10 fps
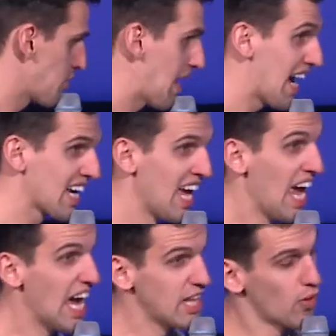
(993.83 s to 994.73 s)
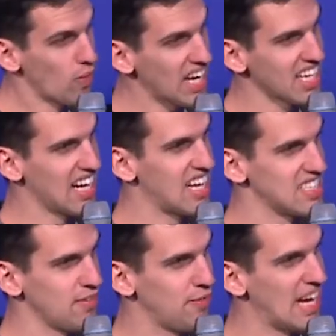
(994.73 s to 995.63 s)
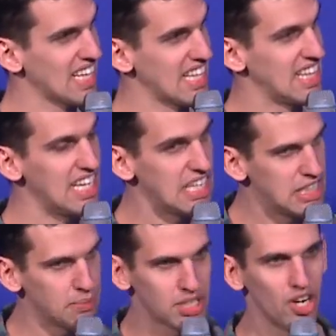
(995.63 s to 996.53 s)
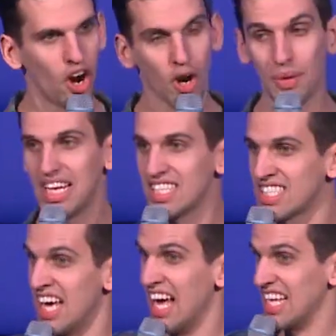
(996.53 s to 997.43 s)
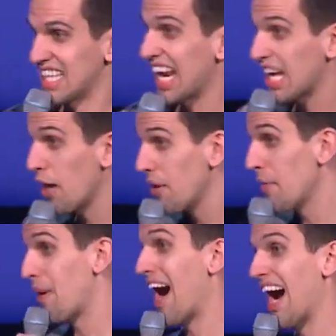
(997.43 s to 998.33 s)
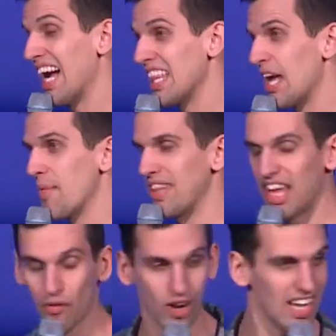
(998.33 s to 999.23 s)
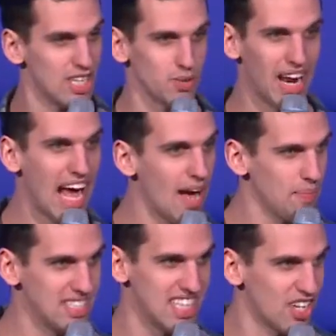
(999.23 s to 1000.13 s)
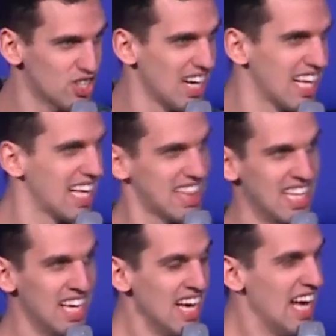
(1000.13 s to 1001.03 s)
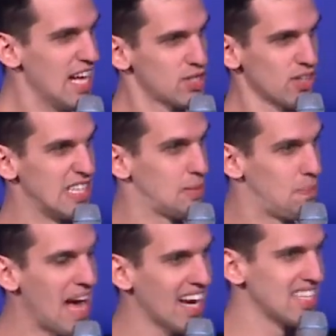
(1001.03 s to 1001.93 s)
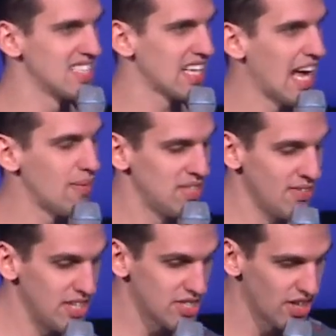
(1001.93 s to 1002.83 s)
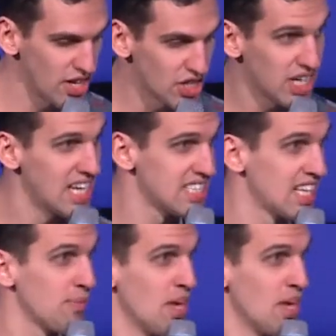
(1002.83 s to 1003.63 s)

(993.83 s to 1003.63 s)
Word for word: back and they recognize the fact that the Egyptian army is, is kind of coming up behind them and they realize what happens and they're trying to get the Israelites back into captivity. So they're chasing